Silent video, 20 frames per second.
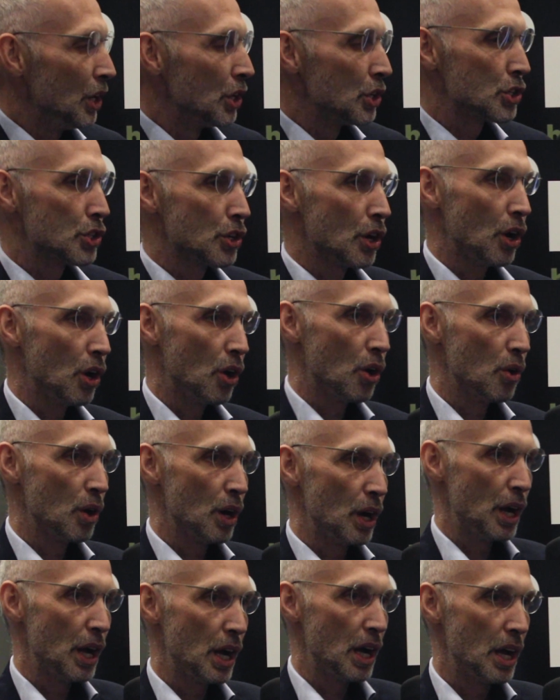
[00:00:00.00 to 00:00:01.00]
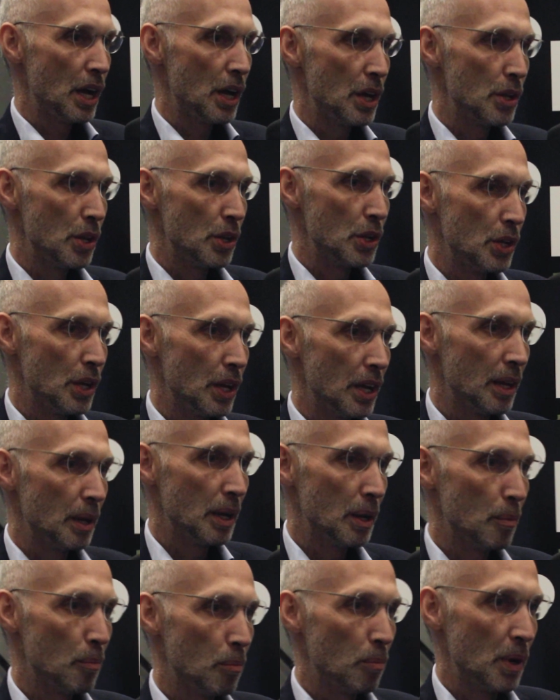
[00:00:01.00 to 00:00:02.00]
So, uh,
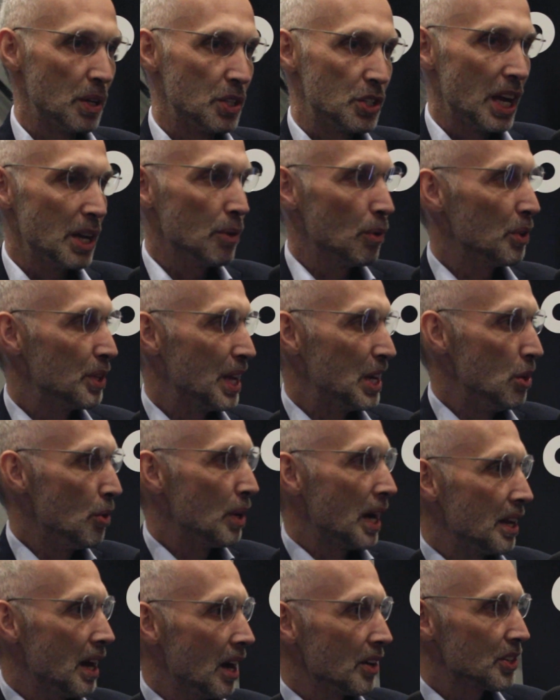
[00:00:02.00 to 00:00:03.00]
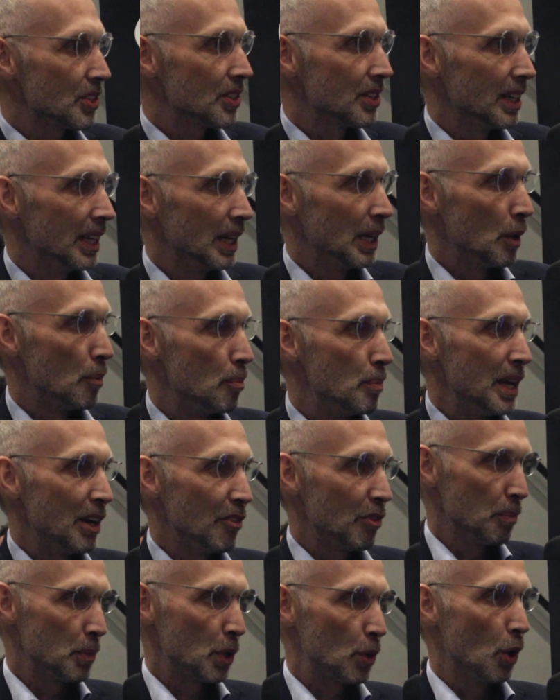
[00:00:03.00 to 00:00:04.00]
in general, they look at us
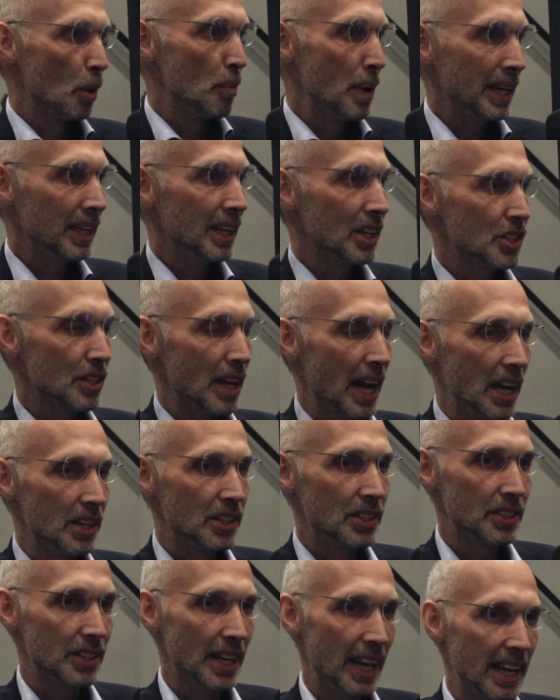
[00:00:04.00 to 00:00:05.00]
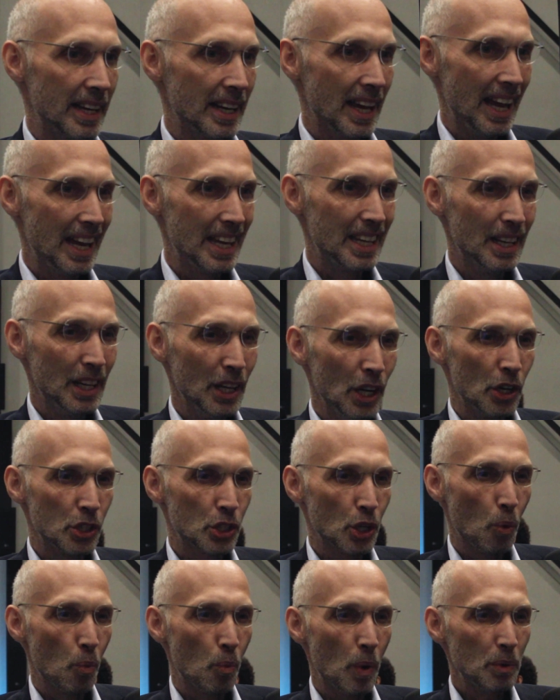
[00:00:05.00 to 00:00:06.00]
being from the core banking side, saying, hey,
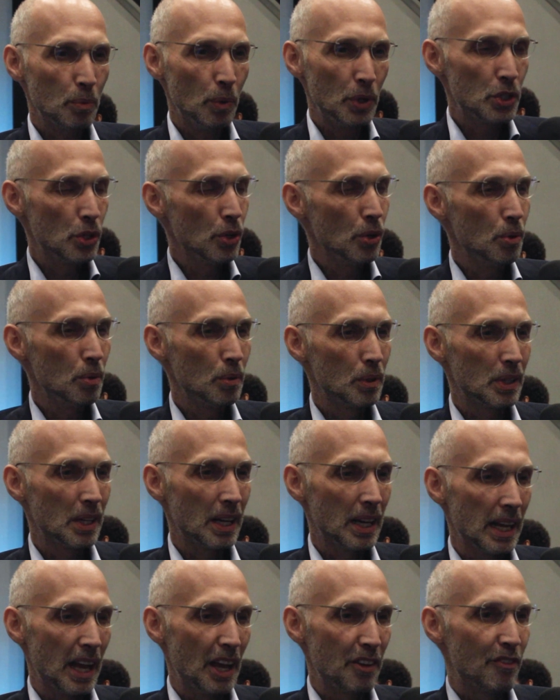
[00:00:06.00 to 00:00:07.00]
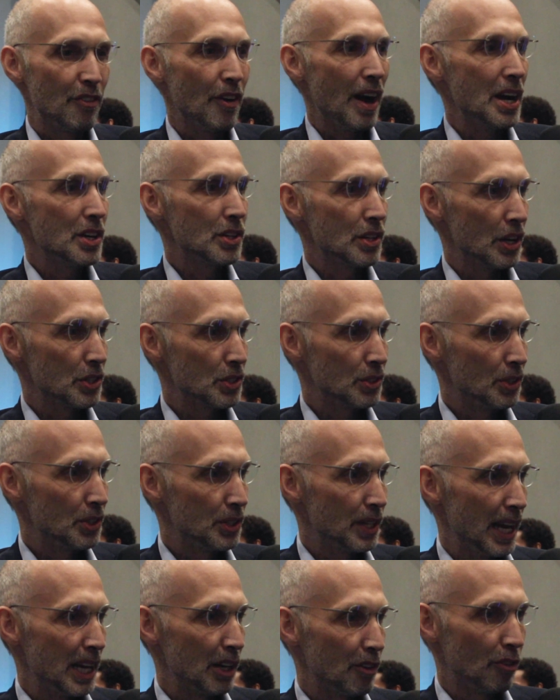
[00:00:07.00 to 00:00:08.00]
so what would you advise us to
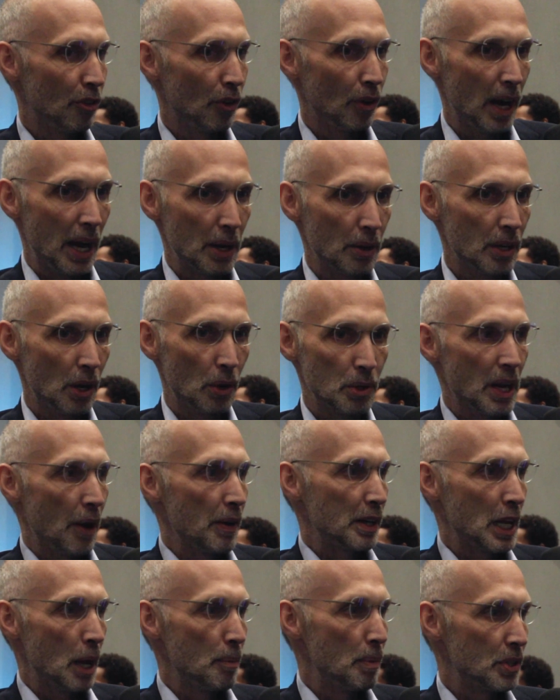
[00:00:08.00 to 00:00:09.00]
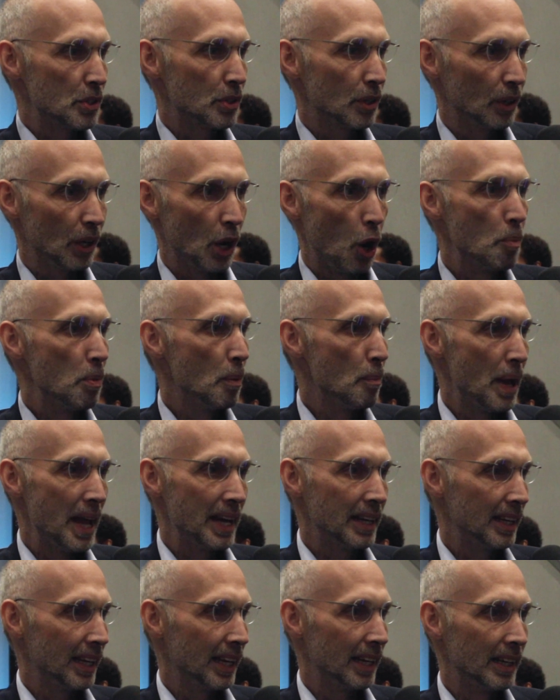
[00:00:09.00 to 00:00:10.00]
take for, I don't know, direct debits, open
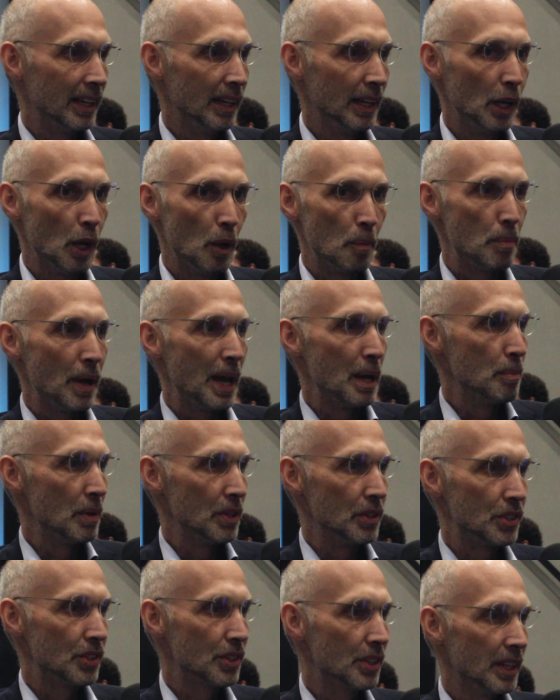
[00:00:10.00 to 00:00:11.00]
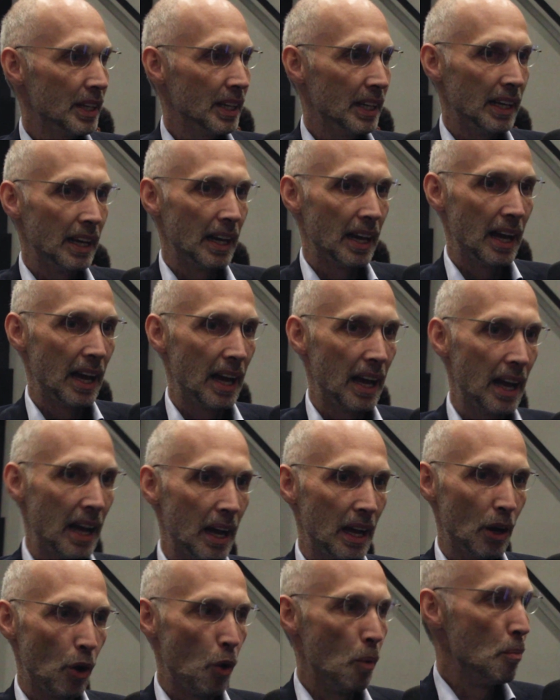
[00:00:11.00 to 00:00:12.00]
banking, payments,
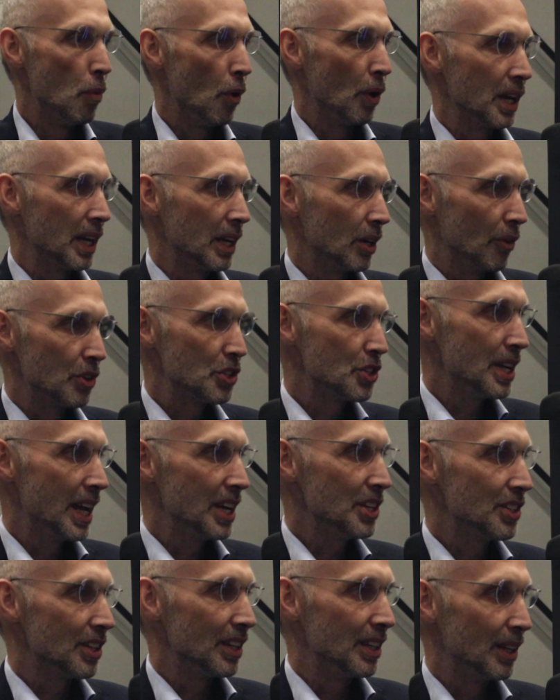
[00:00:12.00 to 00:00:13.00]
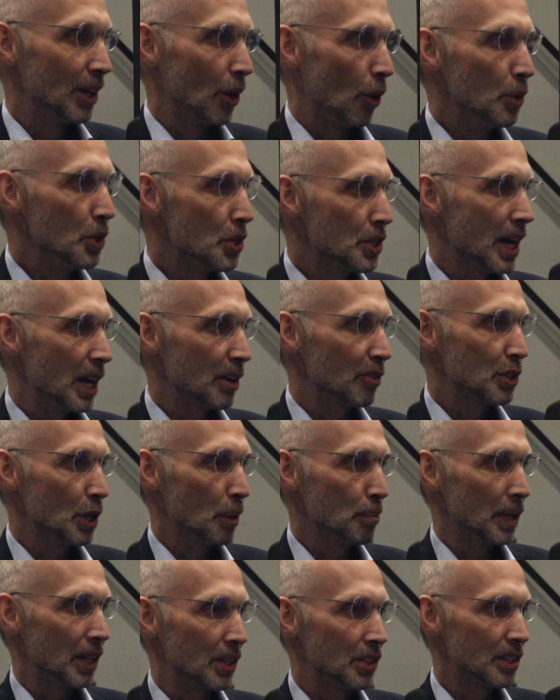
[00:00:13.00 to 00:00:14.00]
uh, onboarding, origination, all these kind of
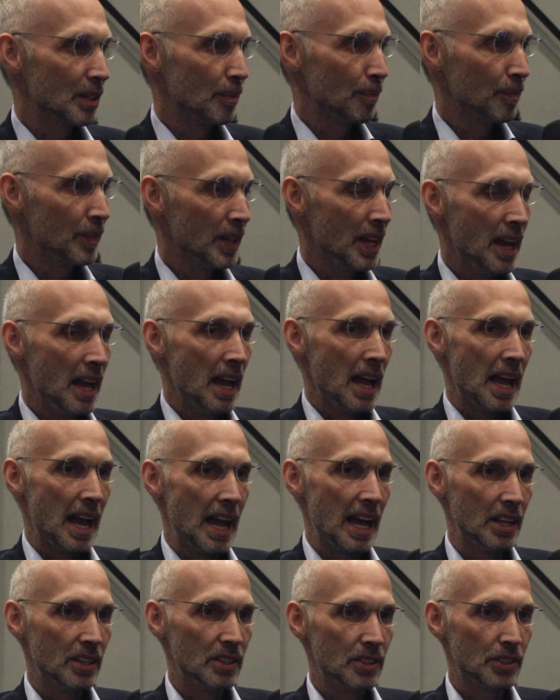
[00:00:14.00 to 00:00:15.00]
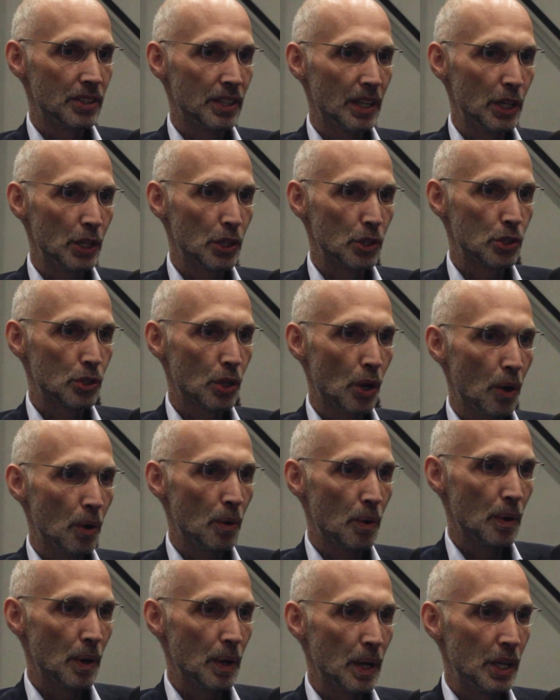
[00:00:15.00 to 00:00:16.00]
topics. And uh,
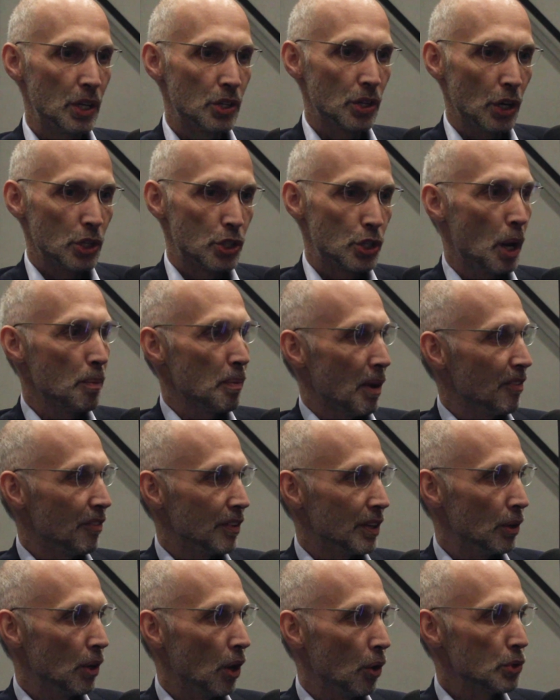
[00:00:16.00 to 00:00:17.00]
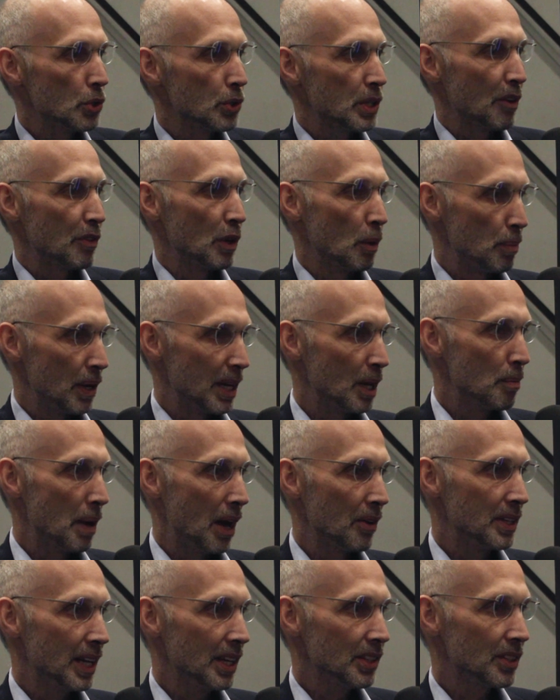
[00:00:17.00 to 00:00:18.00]
so it is our job, I feel, also to have an opinion
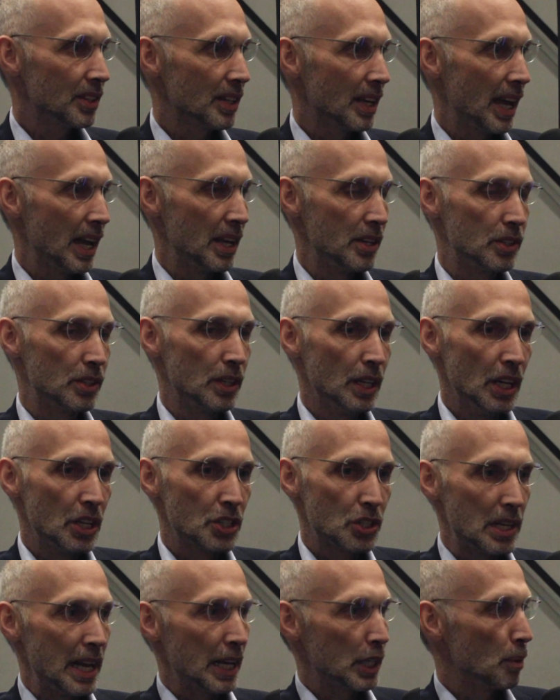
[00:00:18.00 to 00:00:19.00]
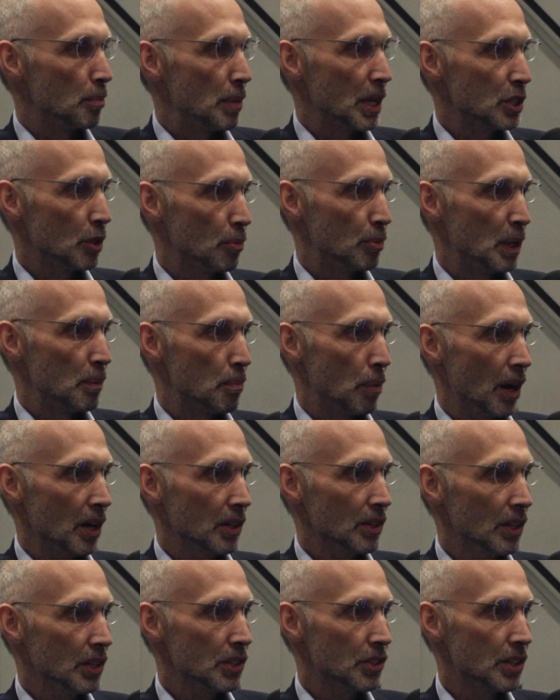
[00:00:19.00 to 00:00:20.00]
about that and select the best of breed
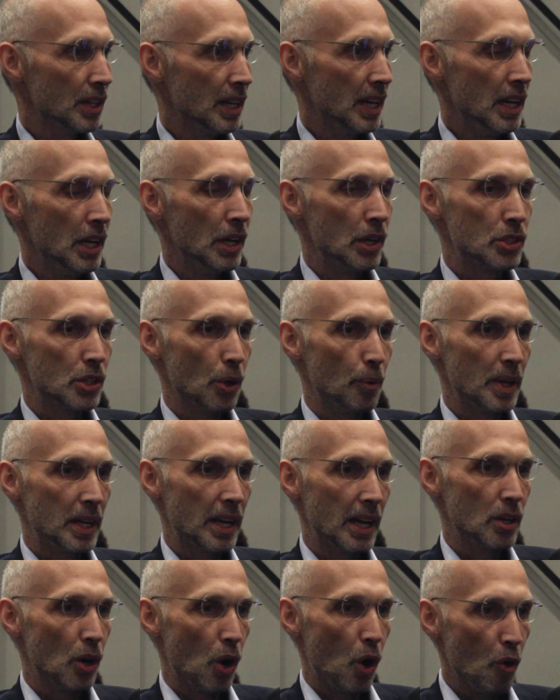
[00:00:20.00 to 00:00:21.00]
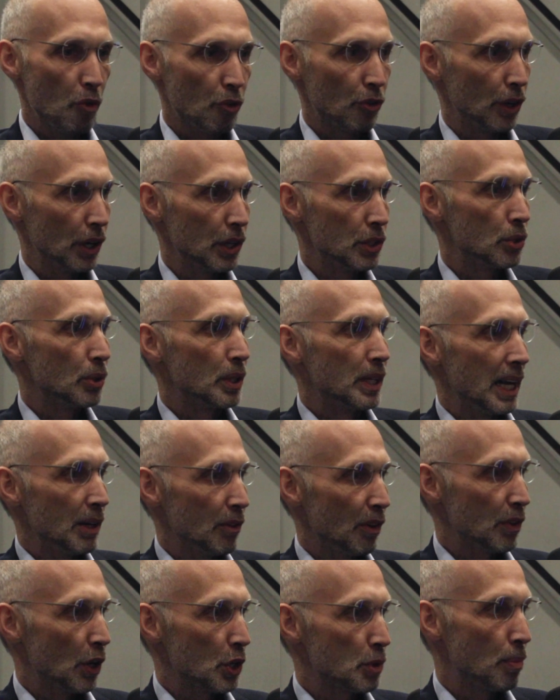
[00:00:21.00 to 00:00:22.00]
partners so we can offer,
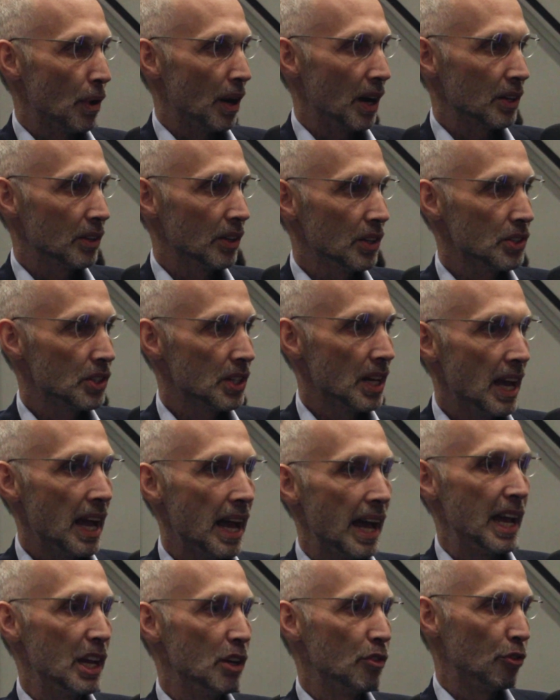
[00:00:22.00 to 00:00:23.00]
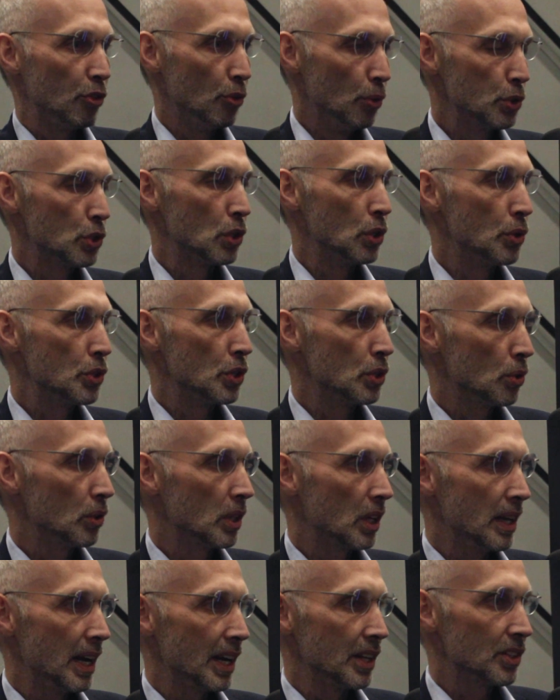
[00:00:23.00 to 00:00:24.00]
together with those partners, a full solution to
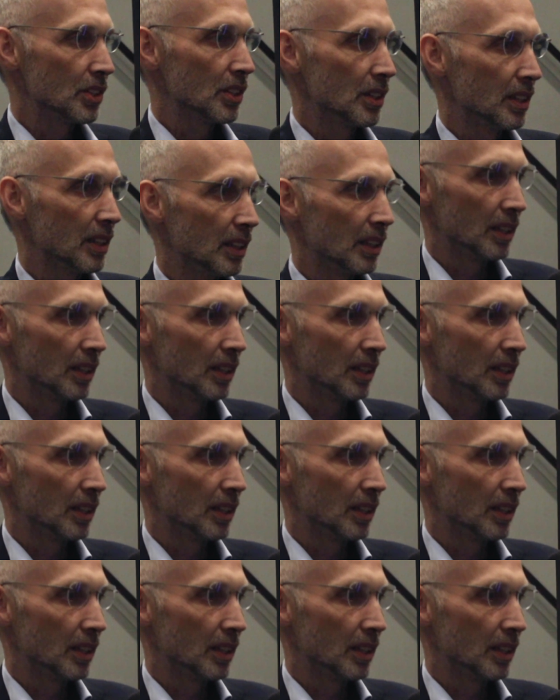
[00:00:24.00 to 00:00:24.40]
the clients.